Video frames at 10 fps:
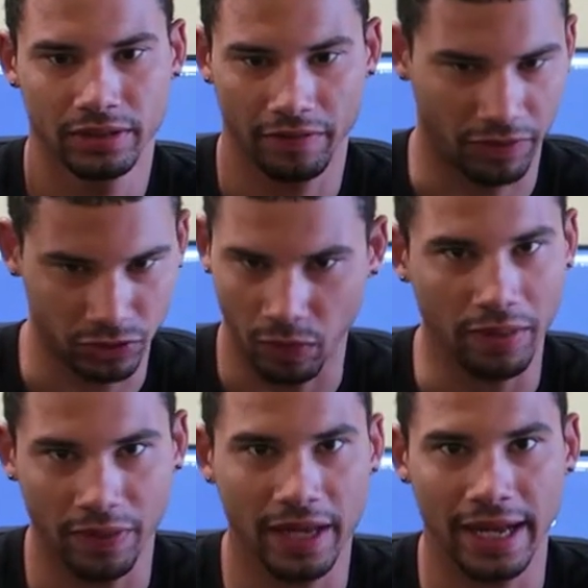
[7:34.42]
If there's
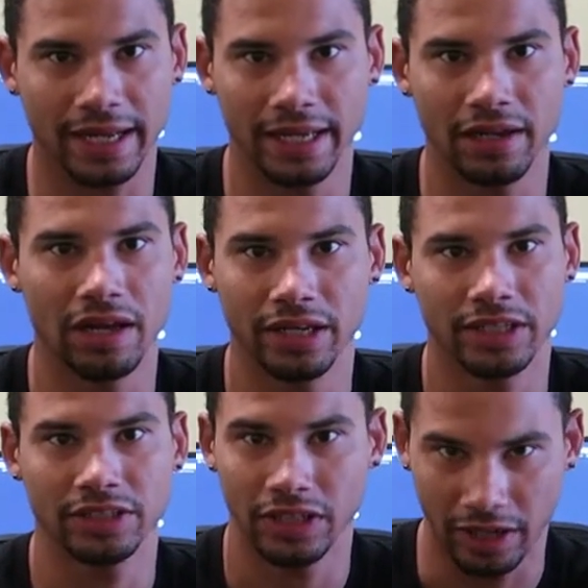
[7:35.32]
one thing I get done
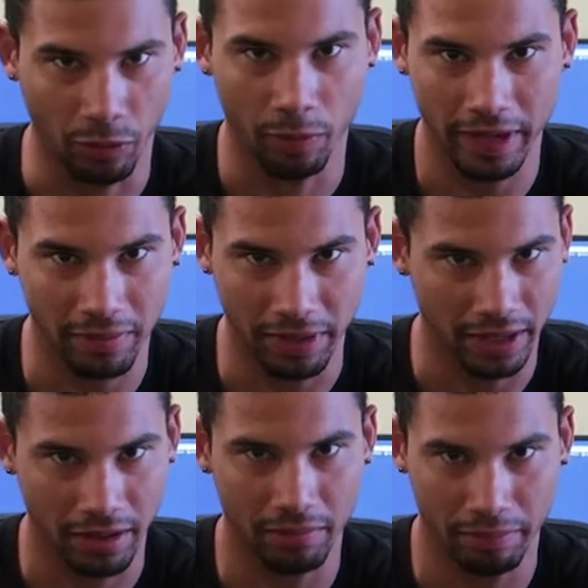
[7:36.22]
next year, it will be a
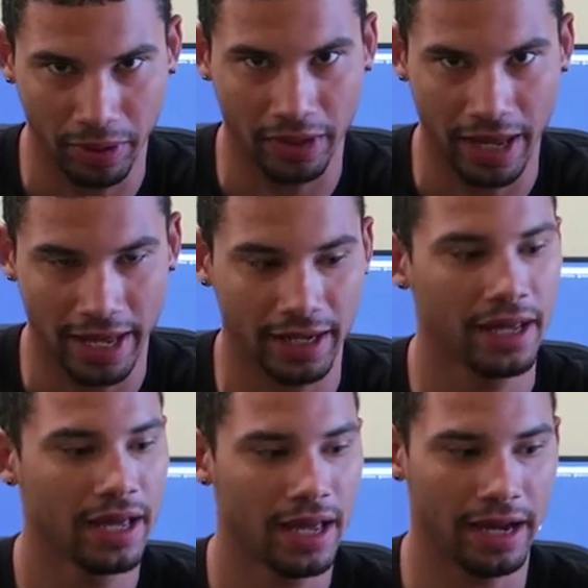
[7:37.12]
built
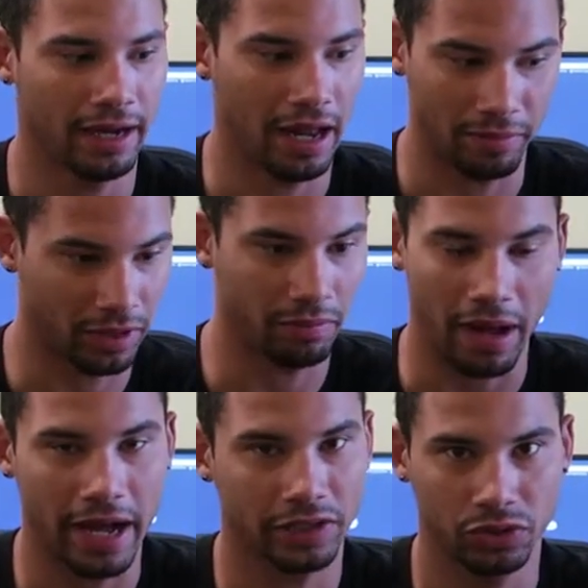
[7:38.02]
head, and then I'm going to
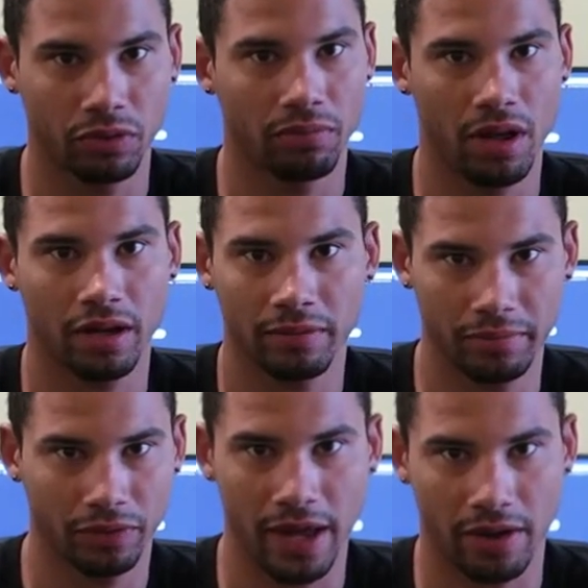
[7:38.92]
buy a short block
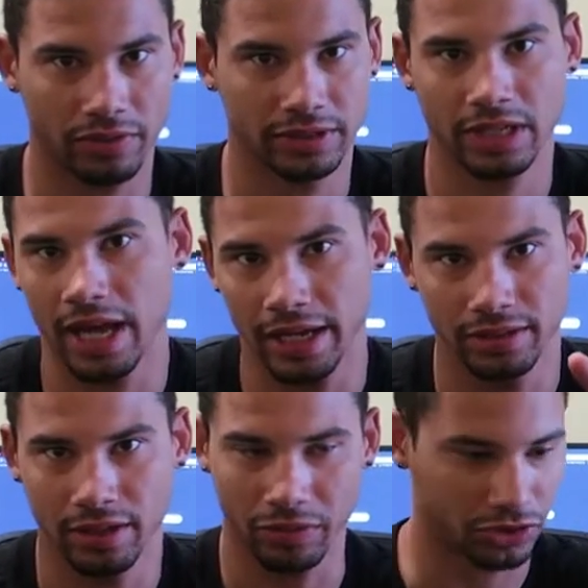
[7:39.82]
and build that on the
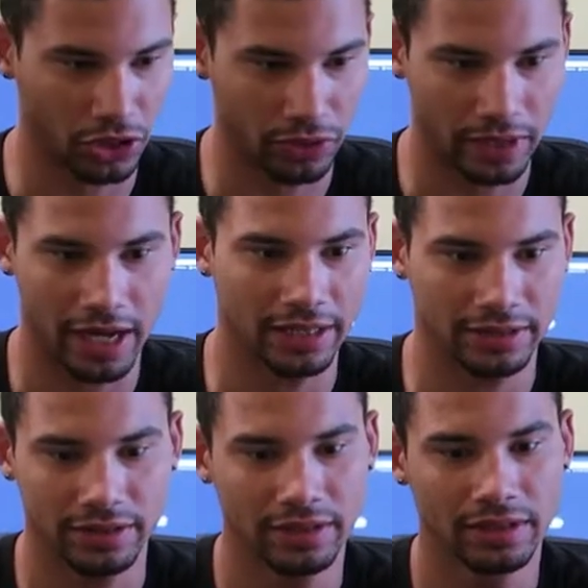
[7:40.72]
side. I want to show you
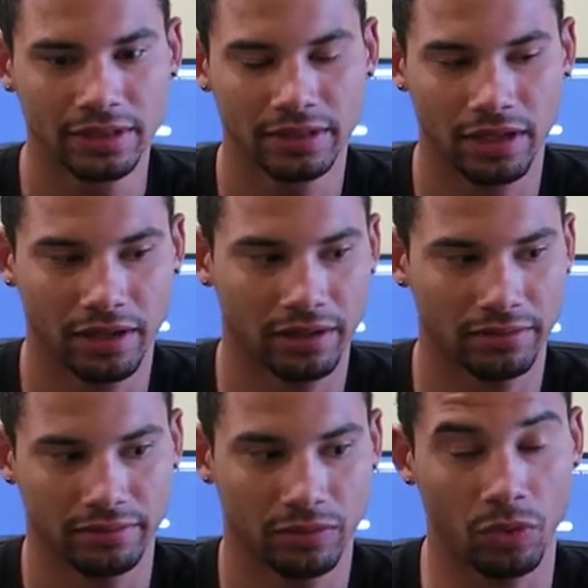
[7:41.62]
guys,
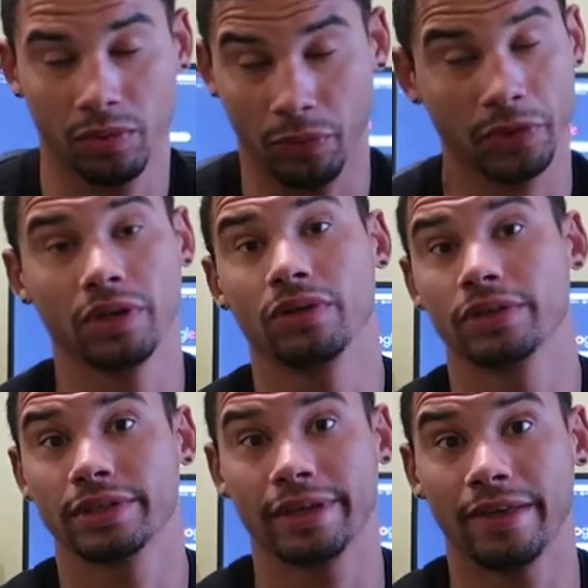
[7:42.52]
we're going to
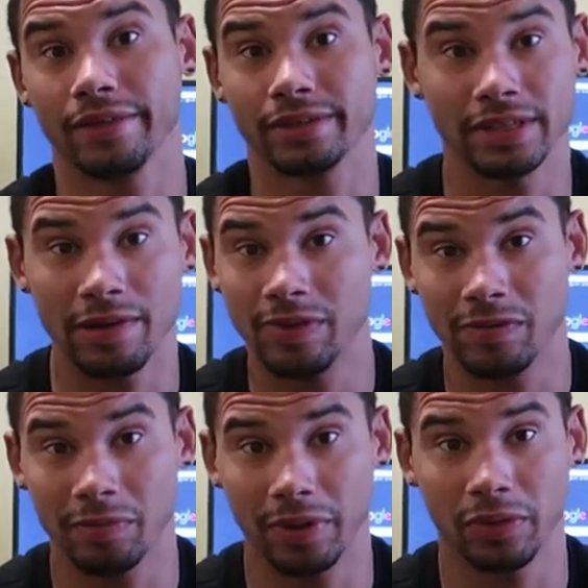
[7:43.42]
learn it together, because I've
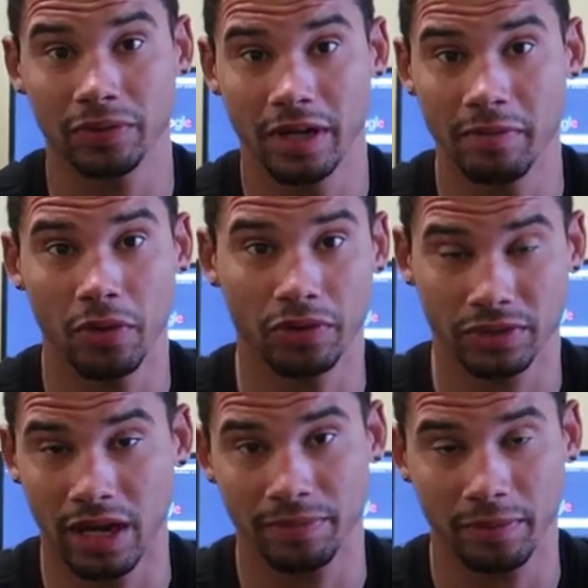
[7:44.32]
never built a
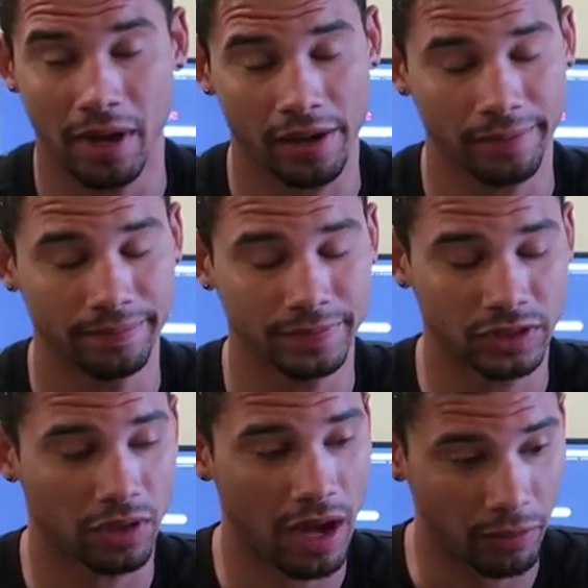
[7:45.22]
motor top to bottom,
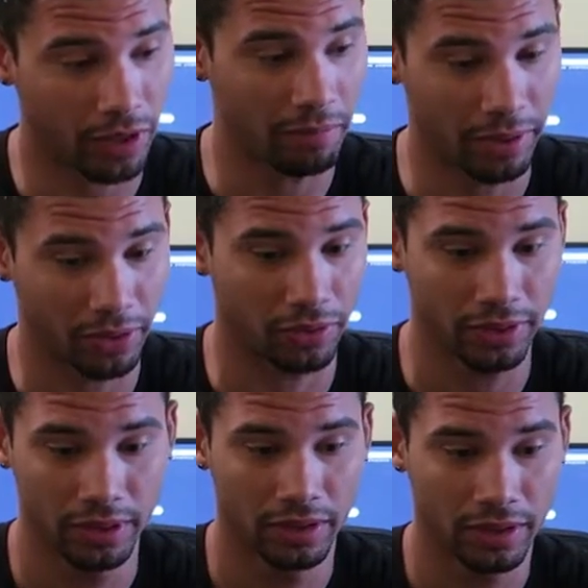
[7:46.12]
so I want to
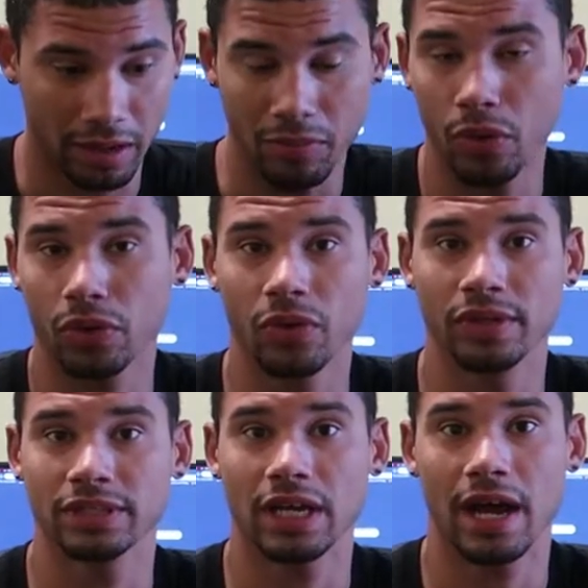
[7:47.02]
build a motor
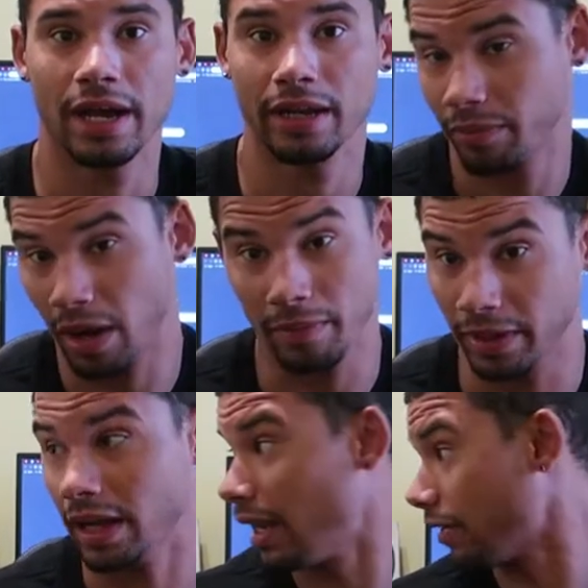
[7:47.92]
on the side. But
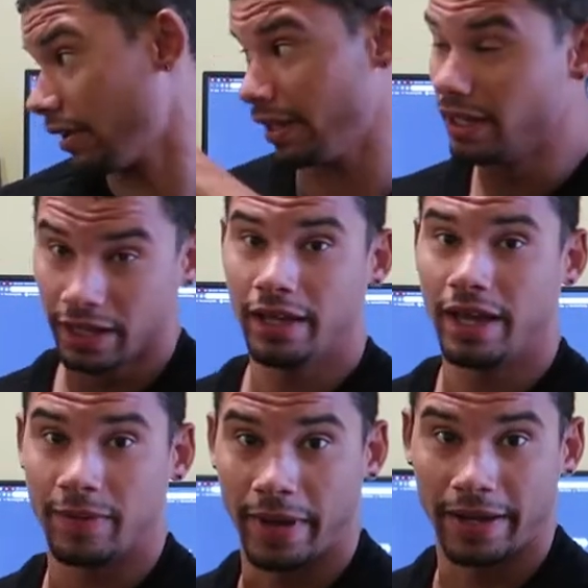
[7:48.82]
I literally,
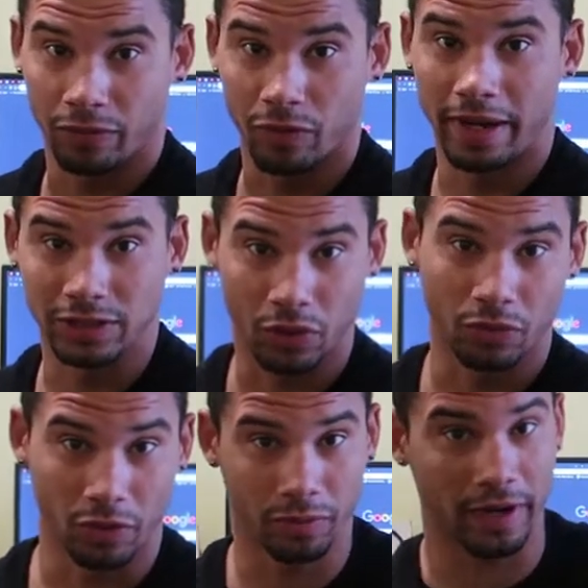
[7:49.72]
in my roommate's
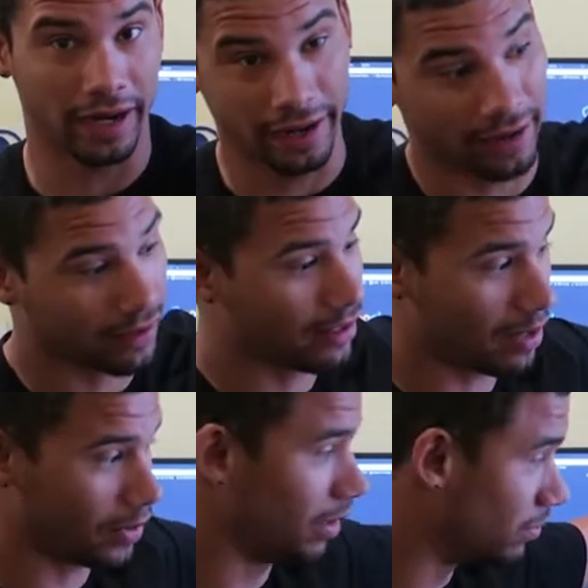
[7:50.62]
old room right here,
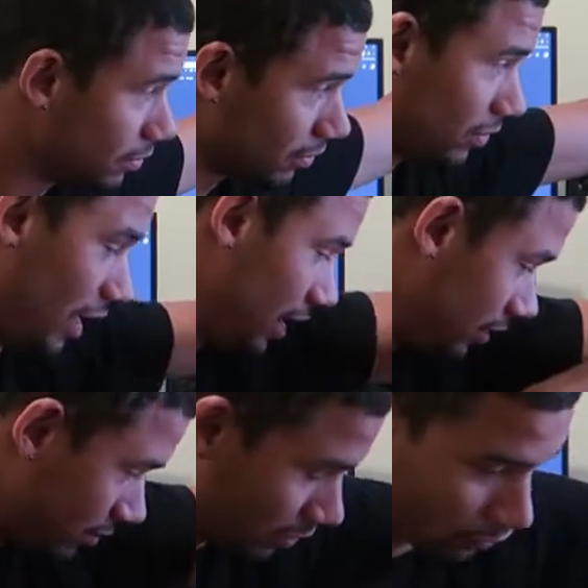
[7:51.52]
I'm going to
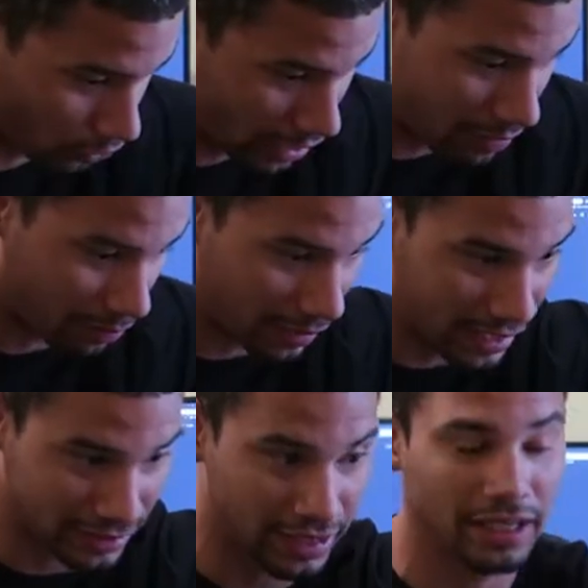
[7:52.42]
lay the floor down with
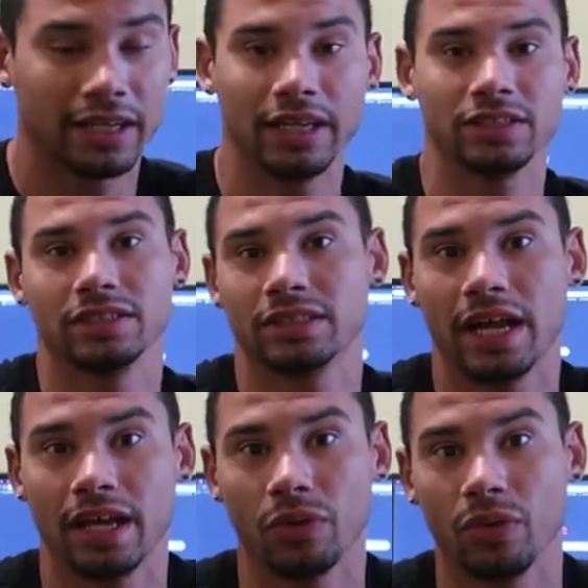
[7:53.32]
plastic, get an engine
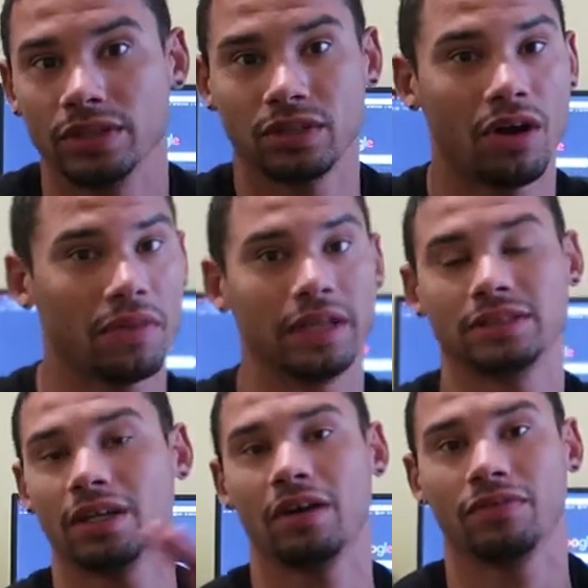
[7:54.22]
stand, hoist, all that
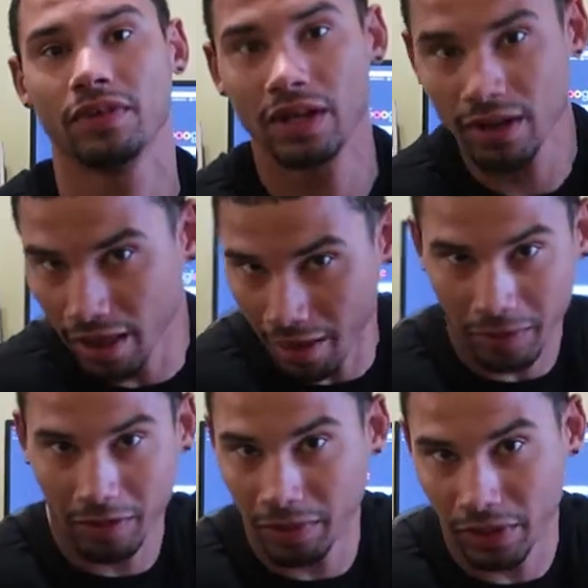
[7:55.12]
stuff. I'm
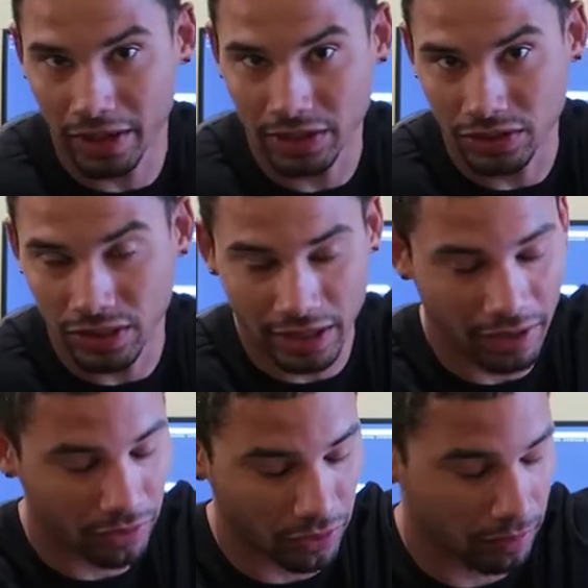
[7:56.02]
going to build an engine in
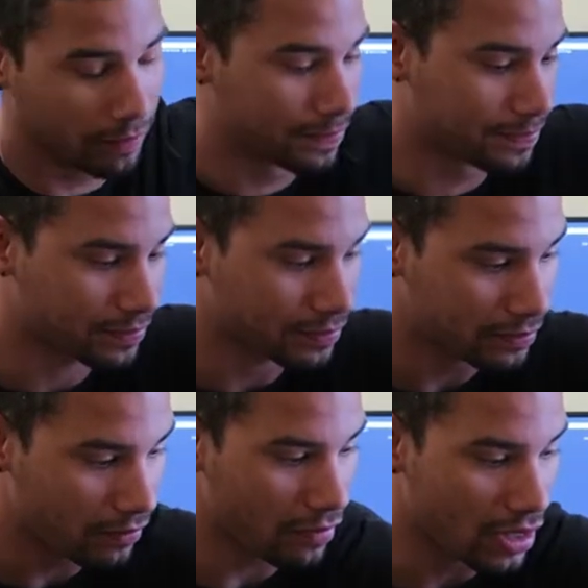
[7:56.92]
that room.
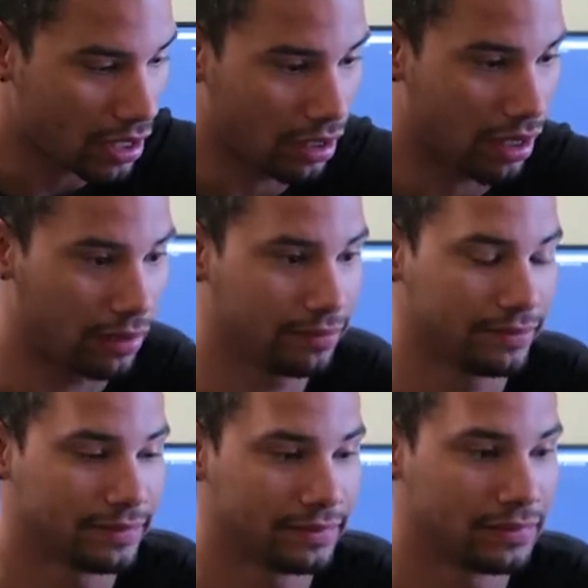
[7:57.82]
At
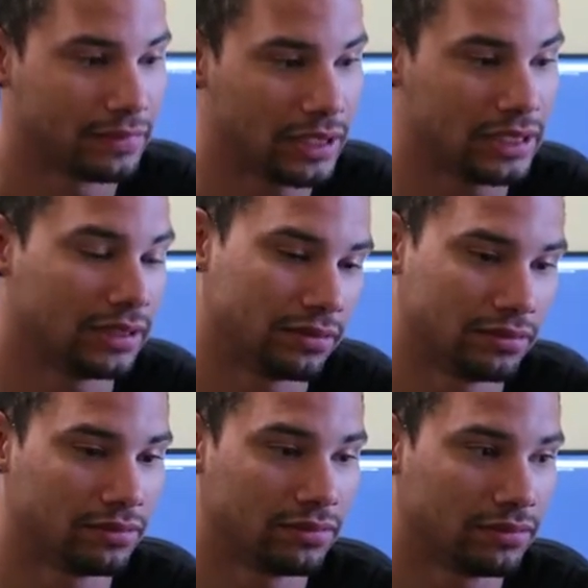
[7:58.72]

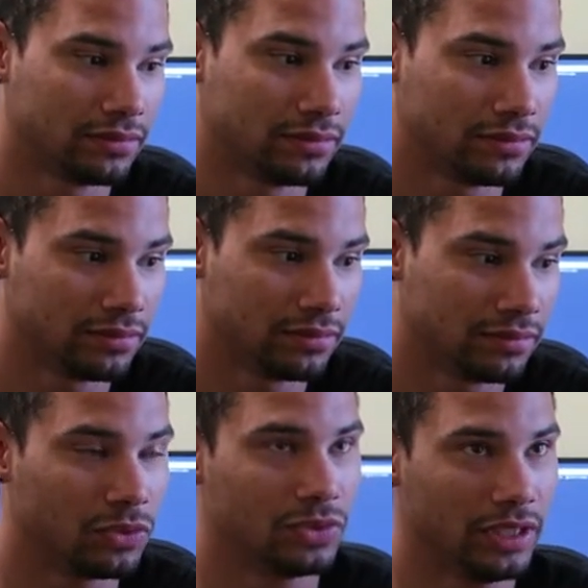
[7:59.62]
least,
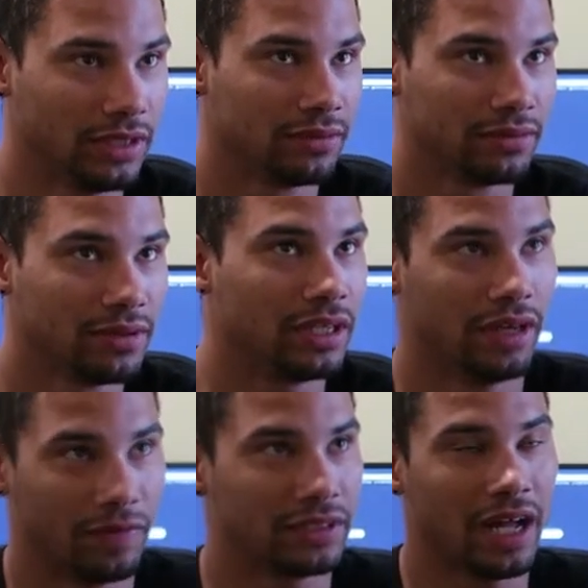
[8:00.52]
we'll see.
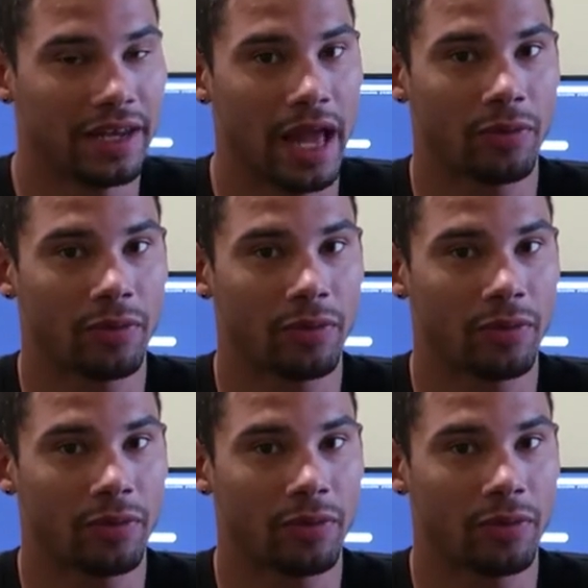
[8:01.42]
If it's not in